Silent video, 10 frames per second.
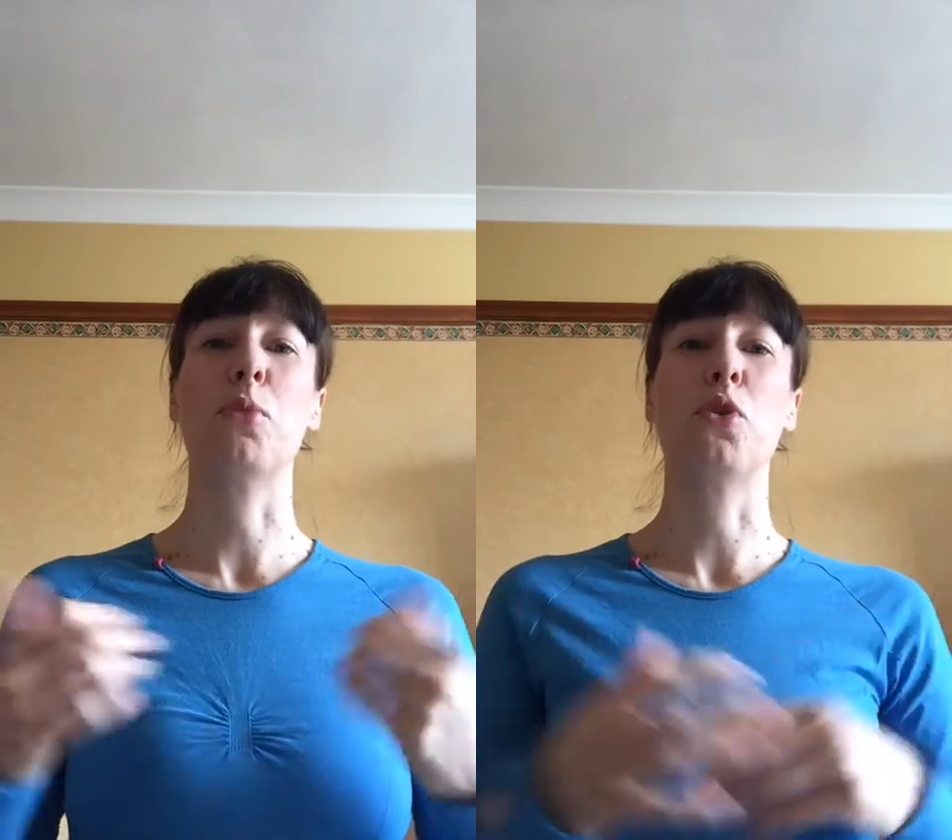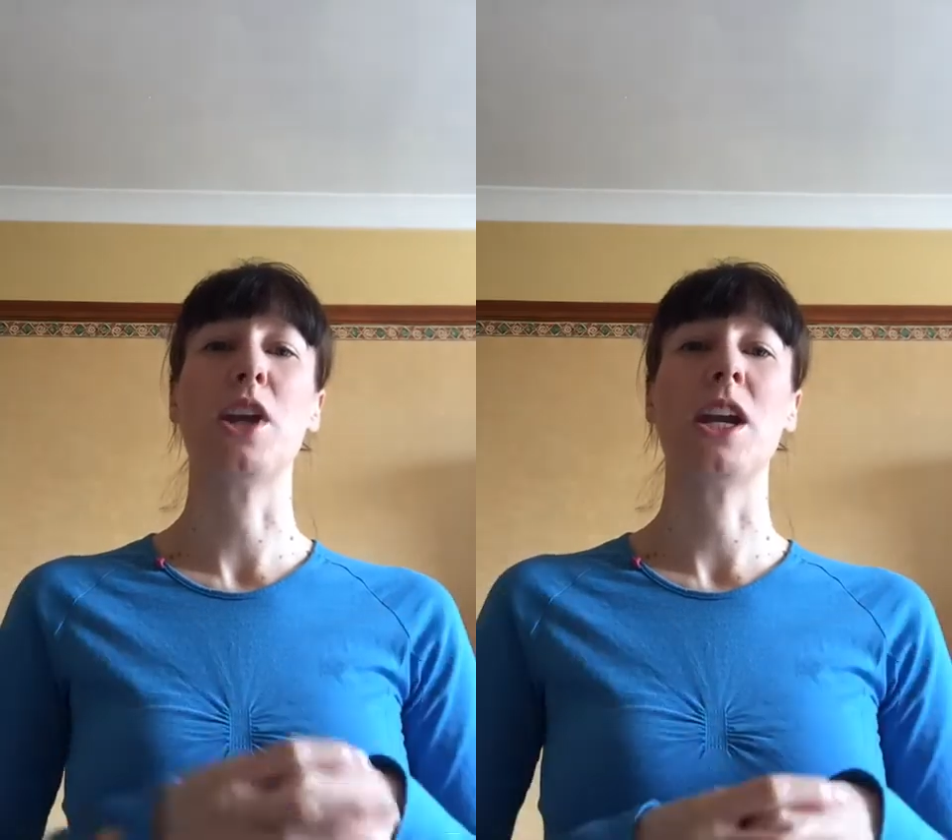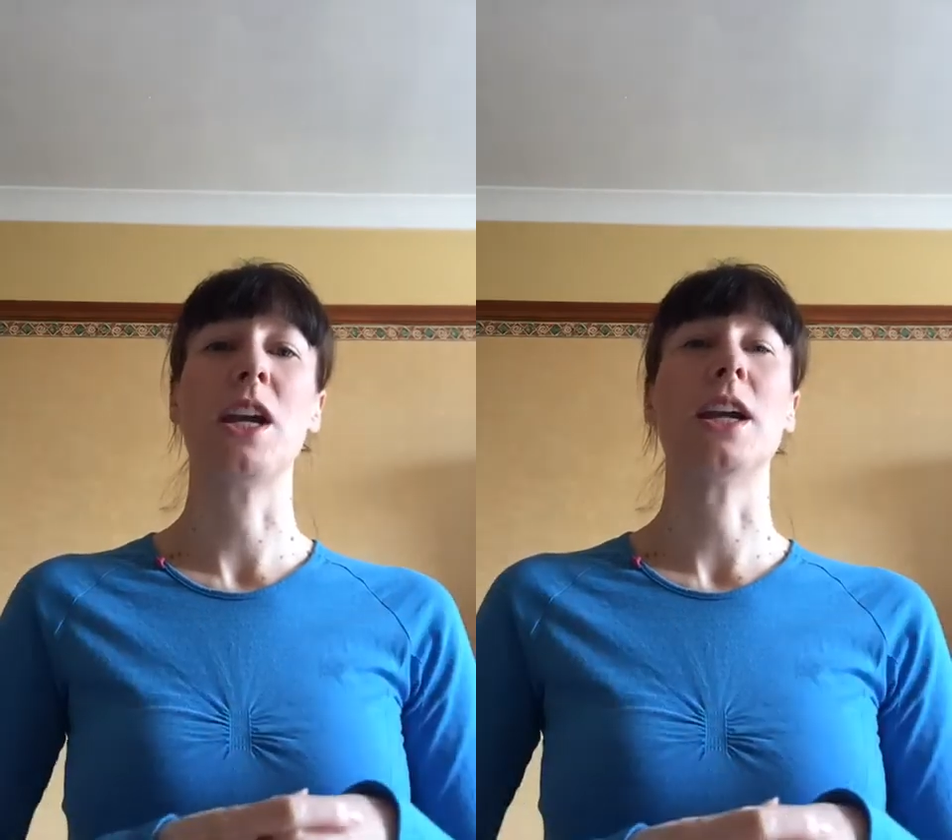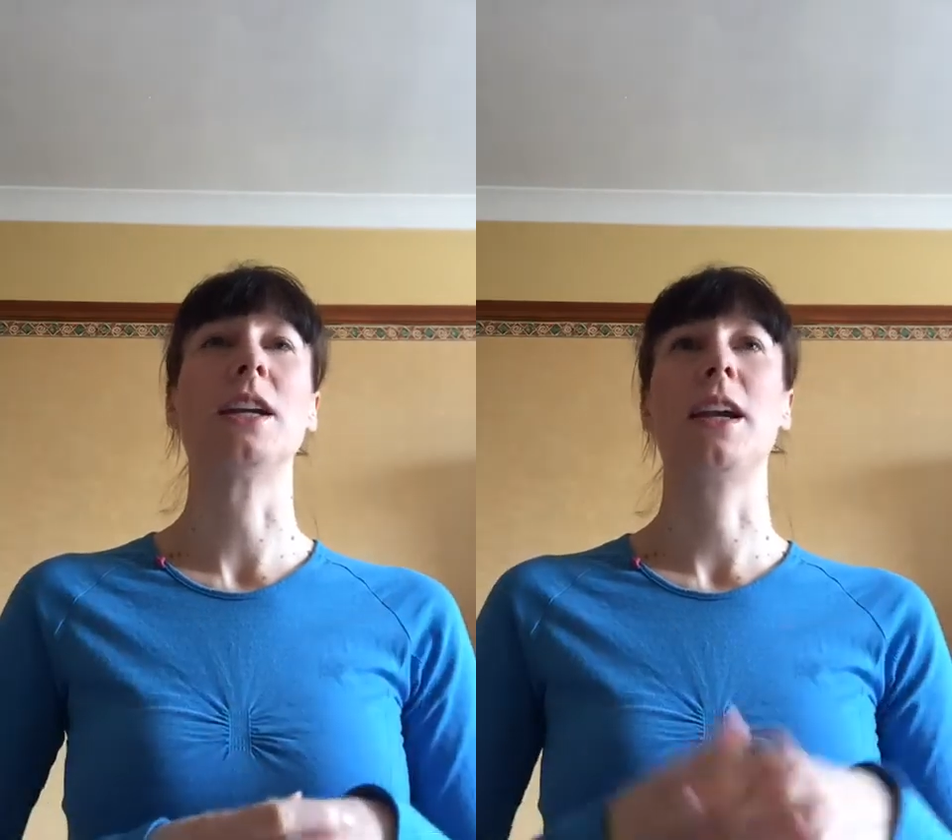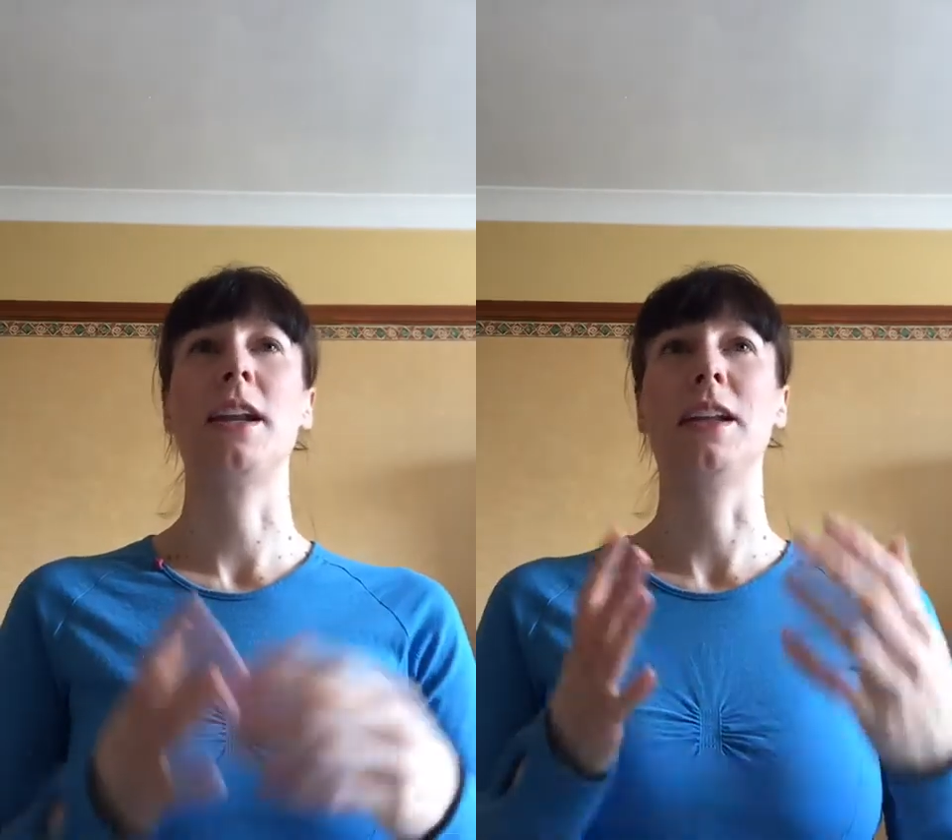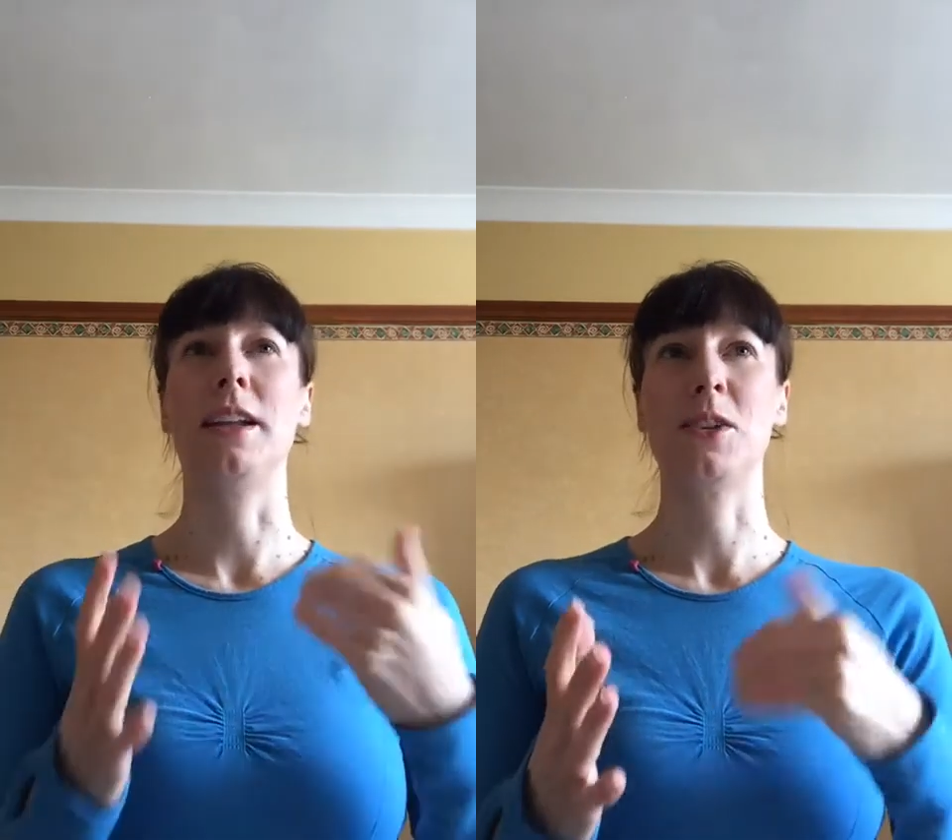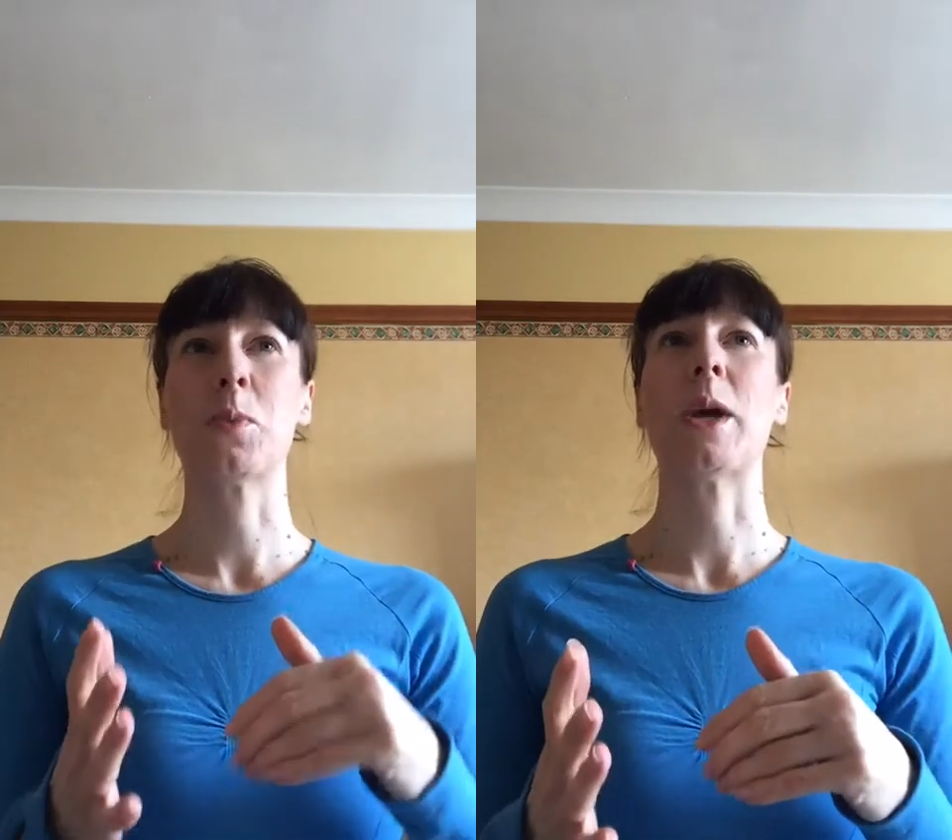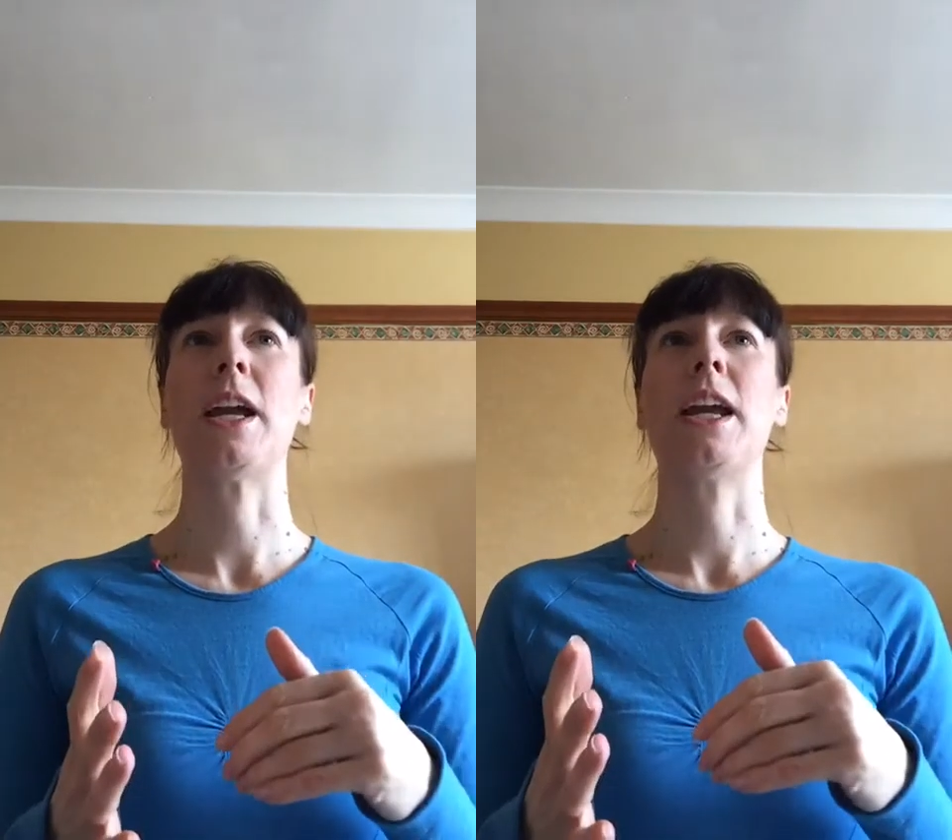their body and getting
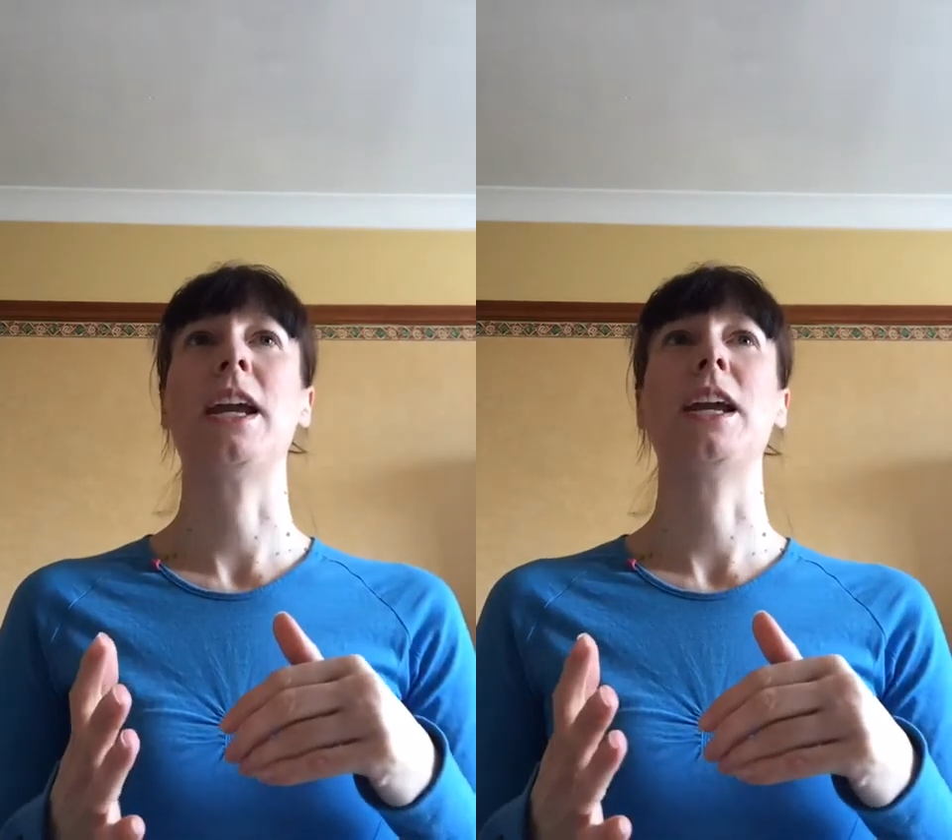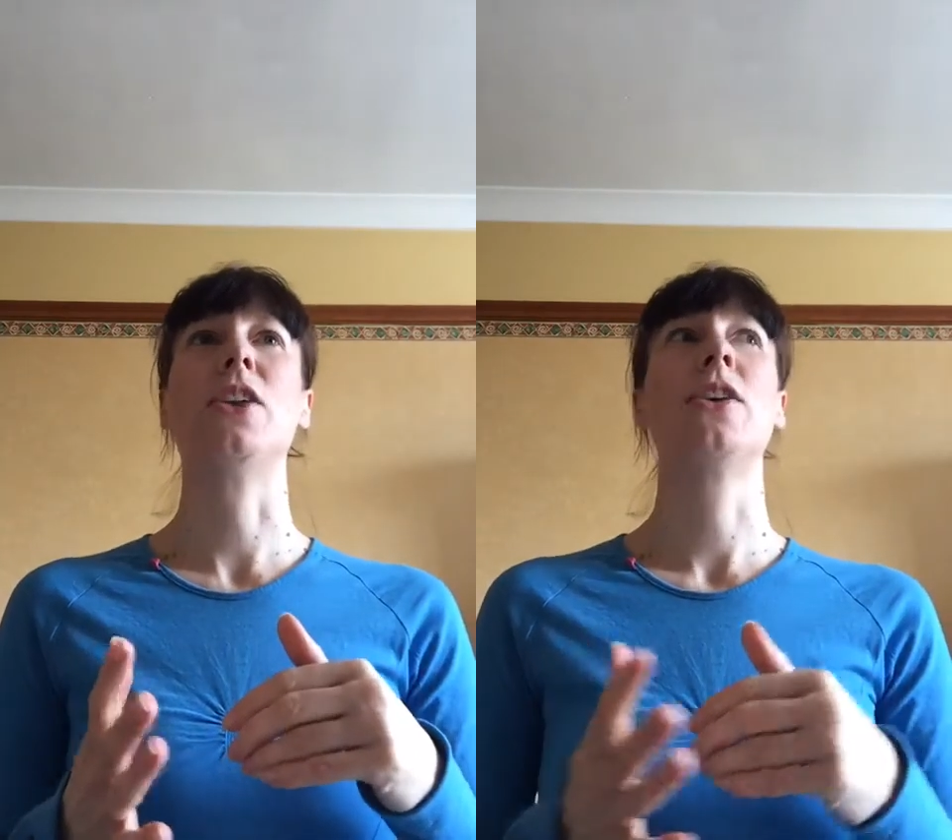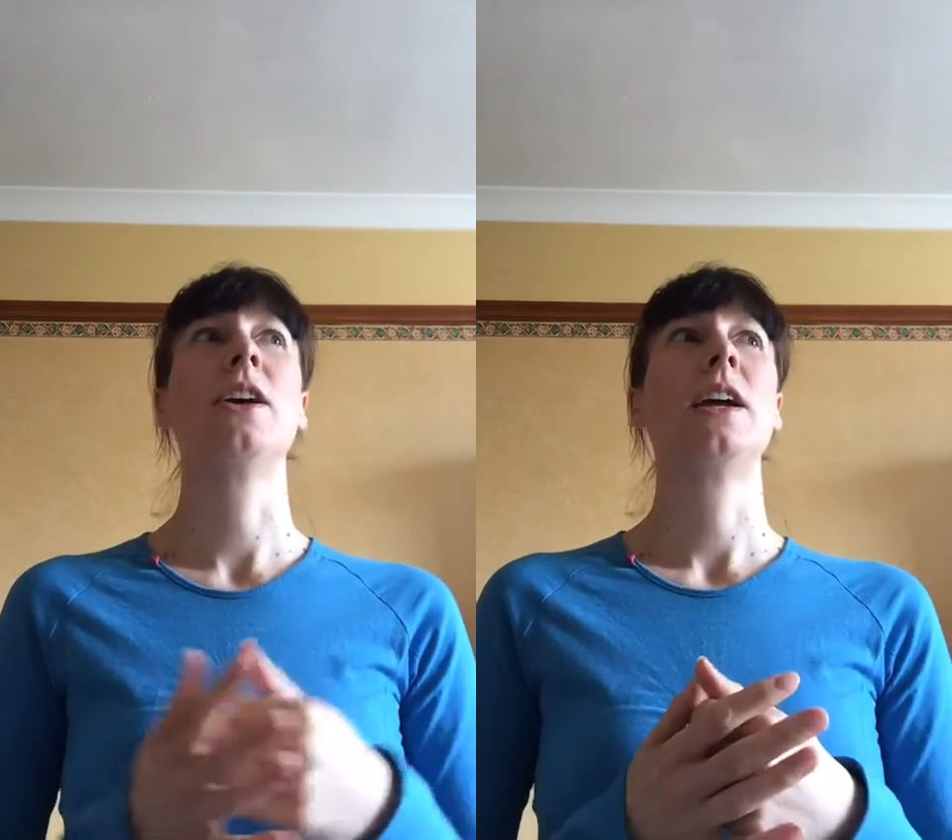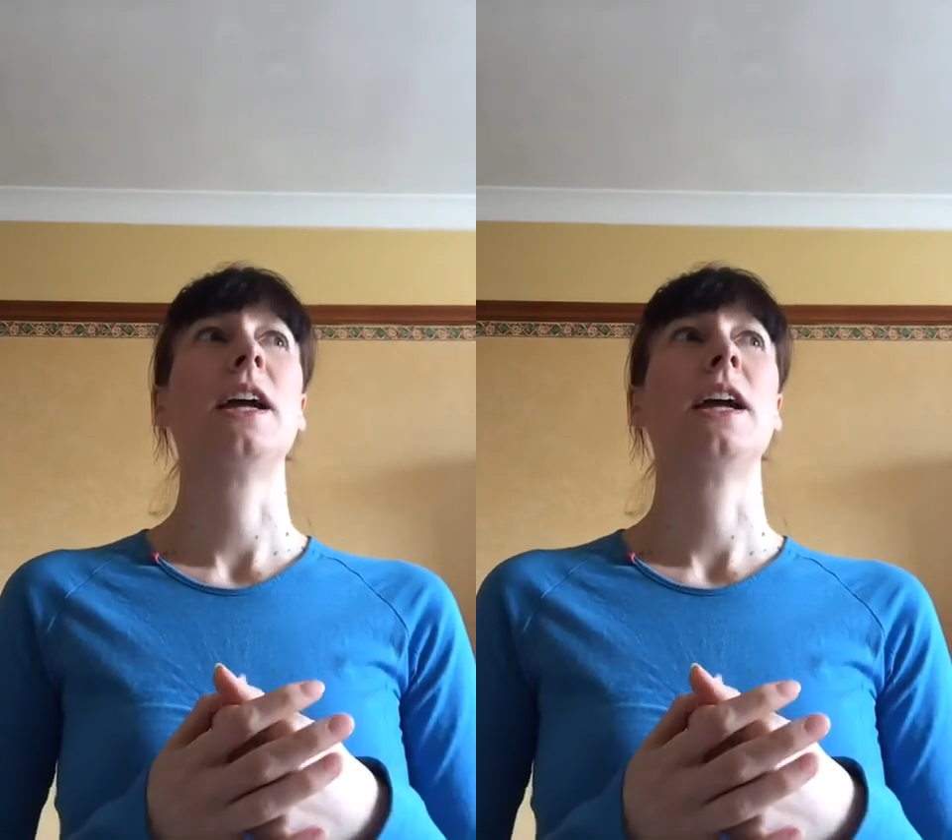less pain